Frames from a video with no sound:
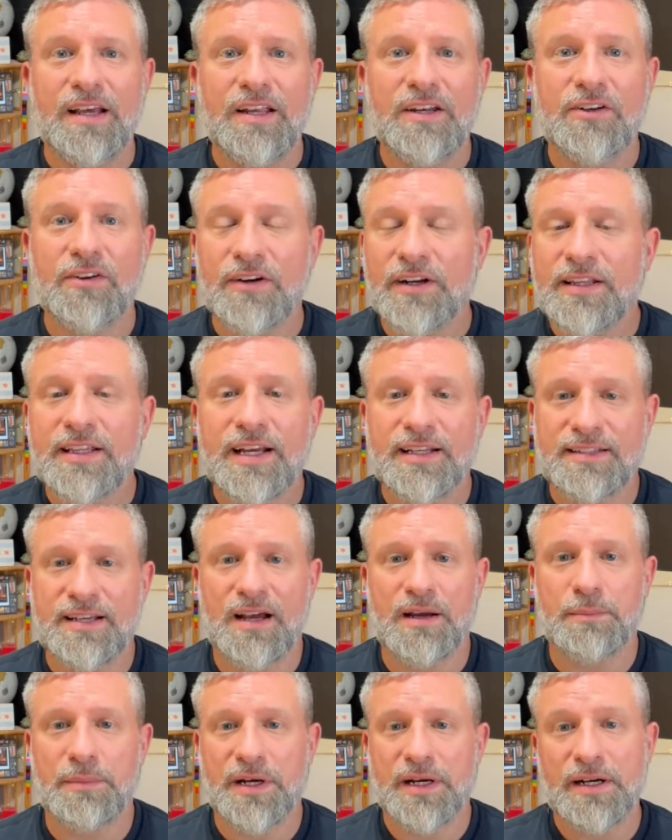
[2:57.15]
During that
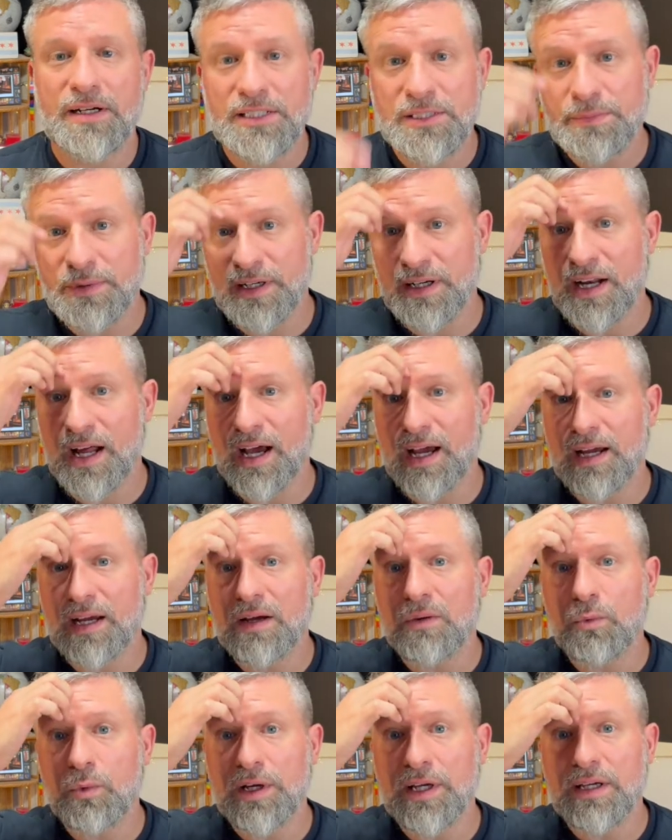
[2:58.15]
time, my husband
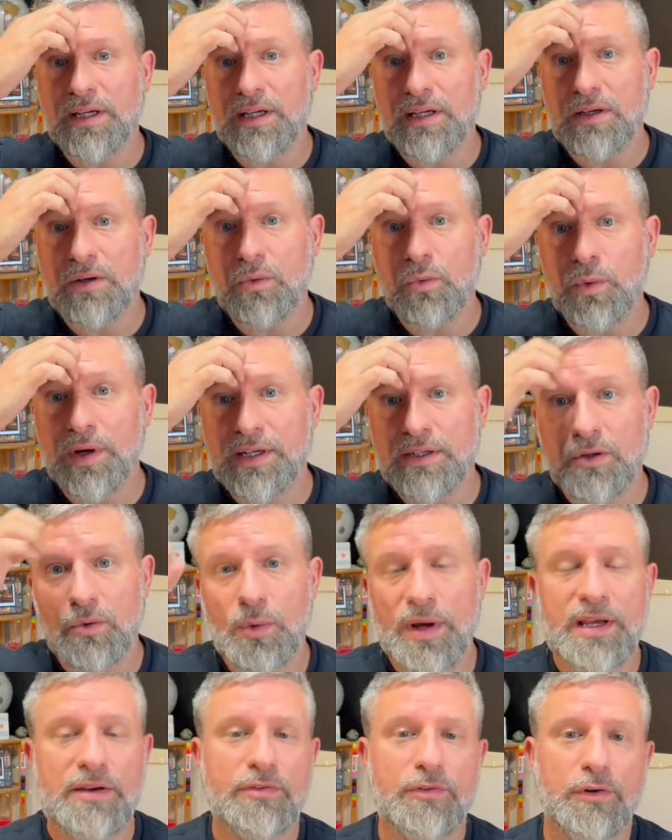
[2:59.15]
and we went
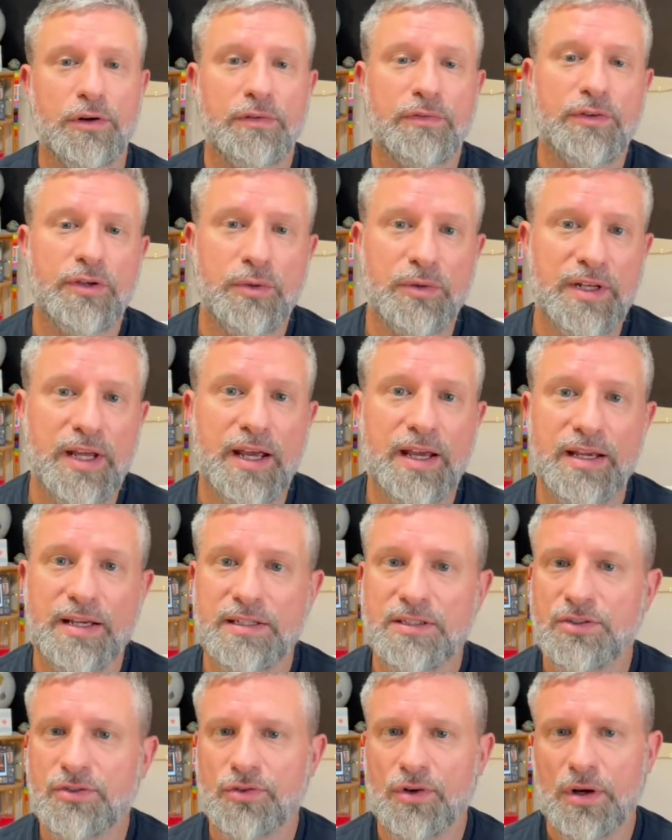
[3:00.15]
away for a few
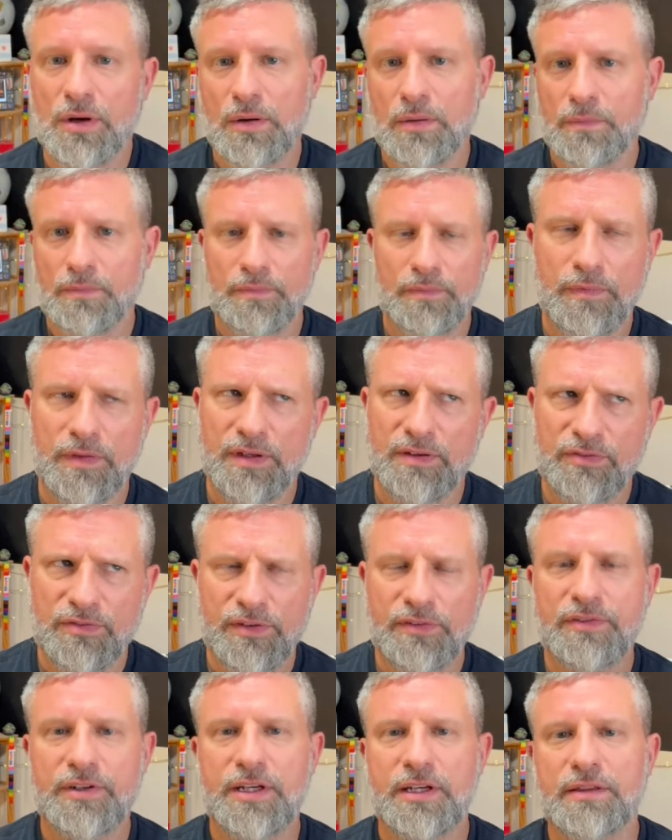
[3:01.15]
days, from the
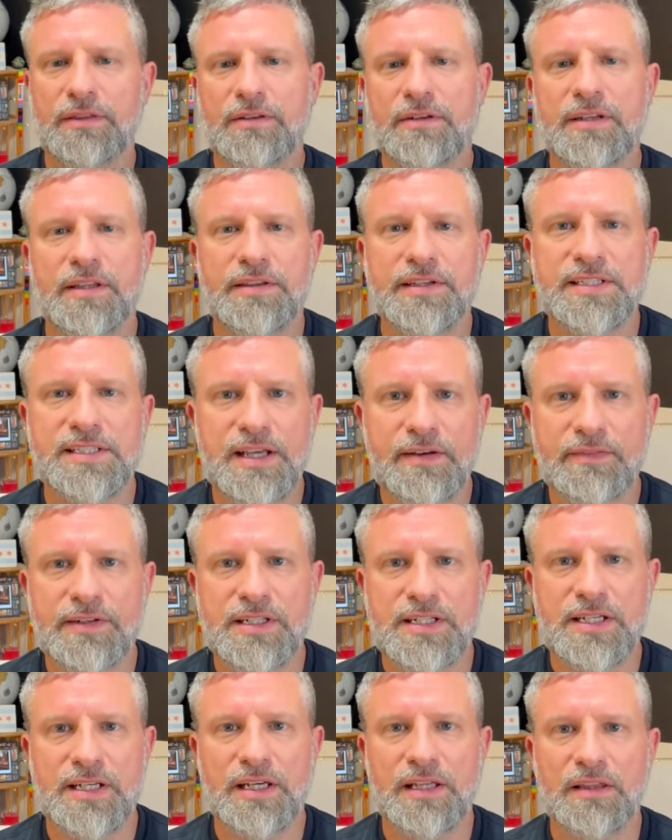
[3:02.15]
15th to the
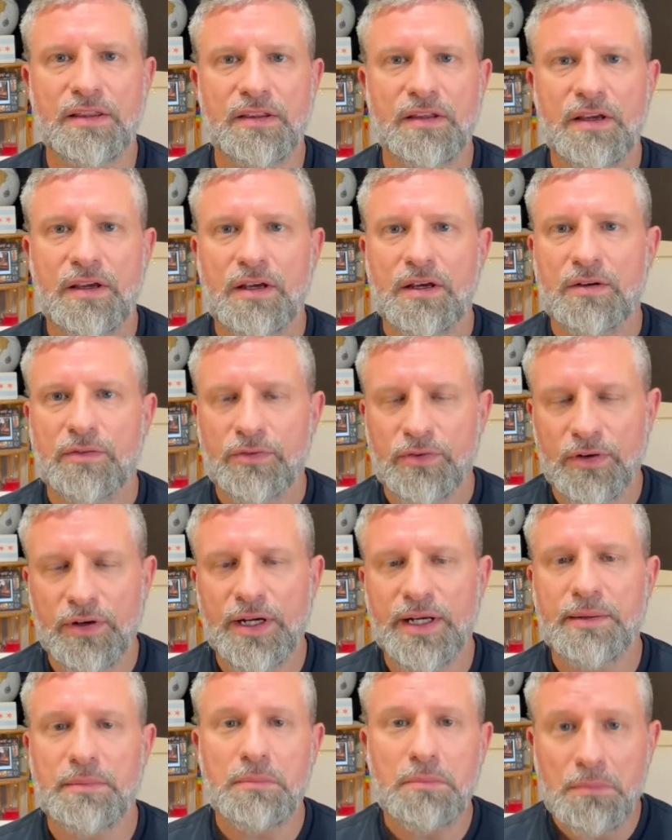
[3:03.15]
17th, for
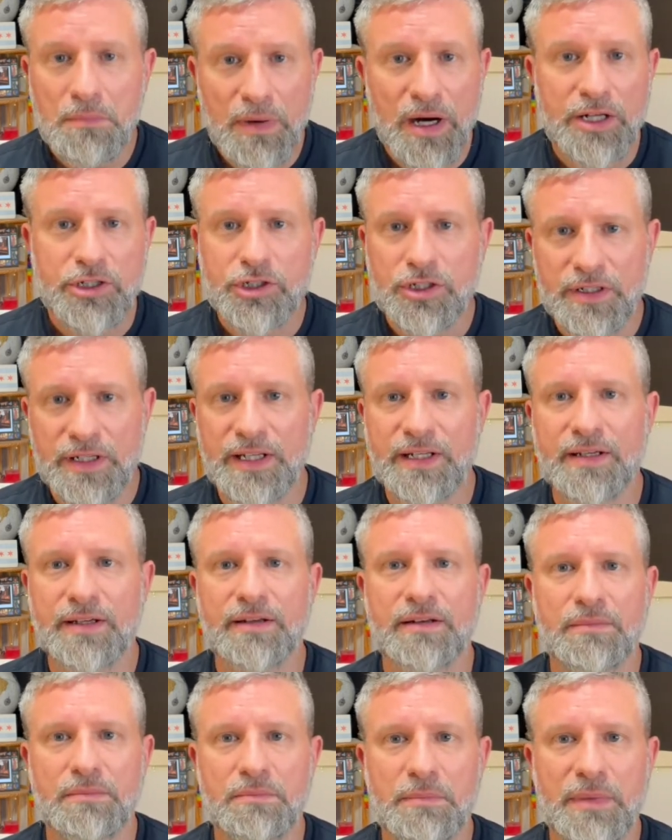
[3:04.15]
a
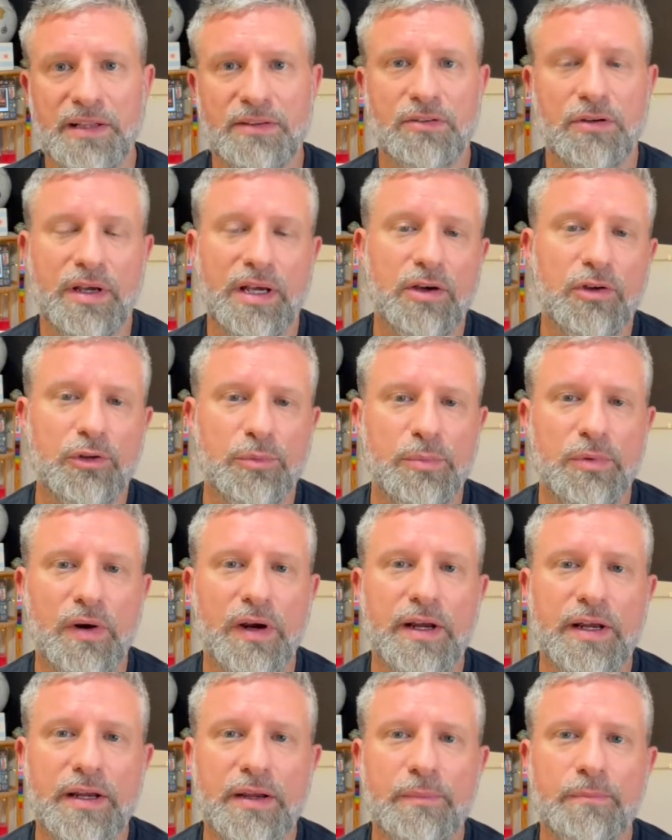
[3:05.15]
much-needed mental health
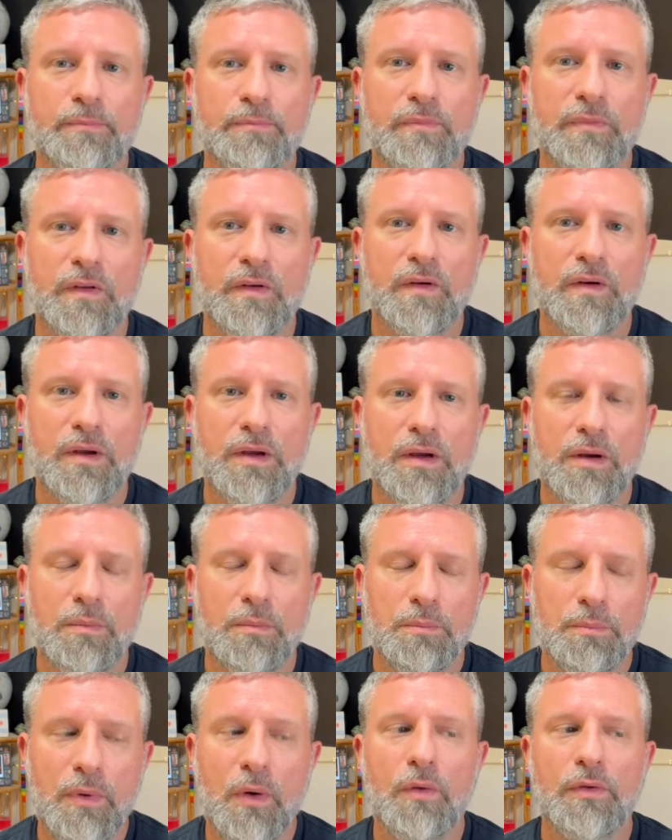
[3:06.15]
break.
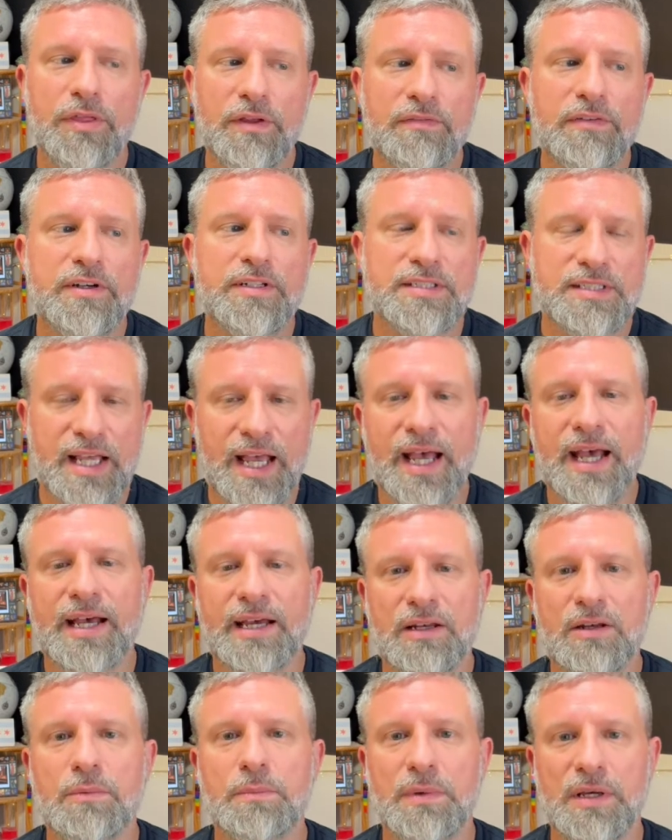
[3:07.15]
Both of us
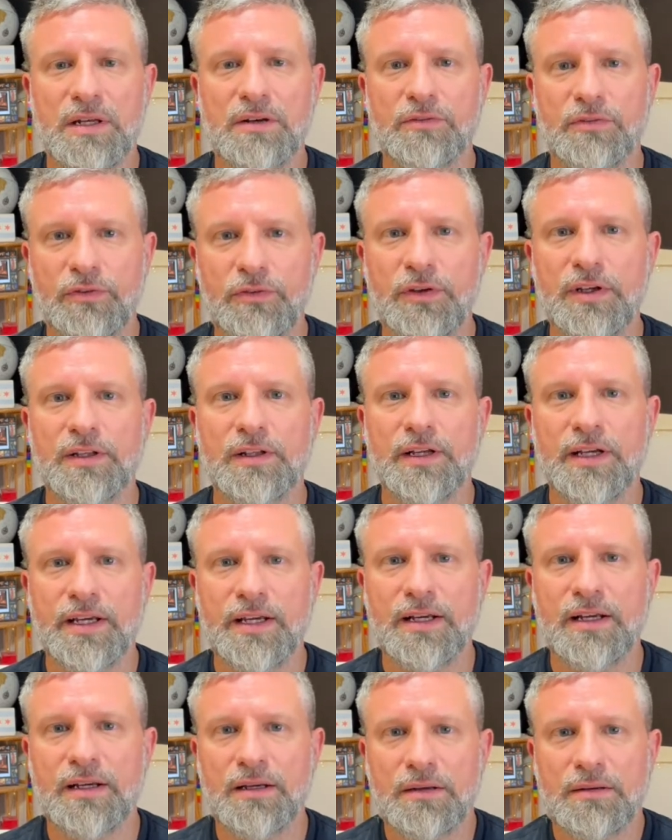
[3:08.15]
had been
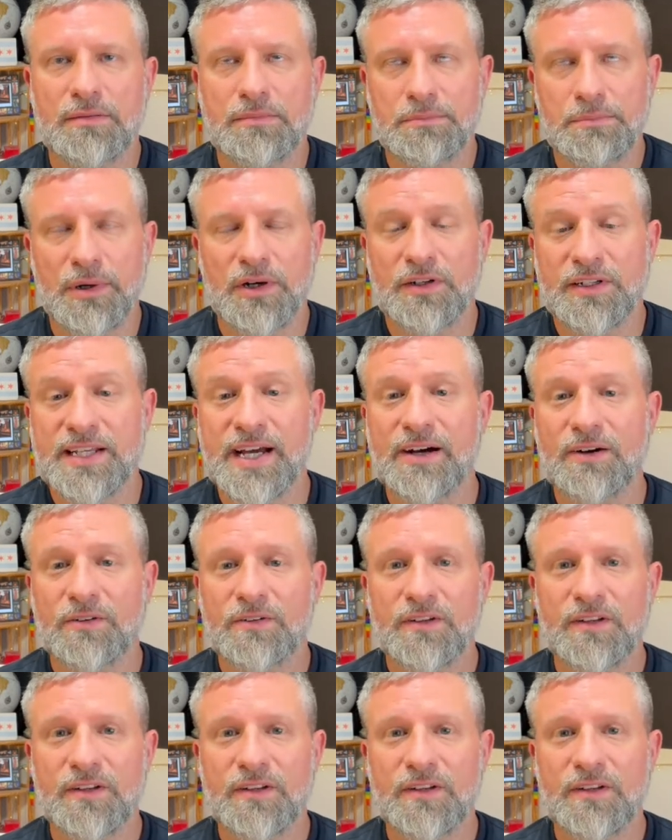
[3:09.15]
feeling burnt out.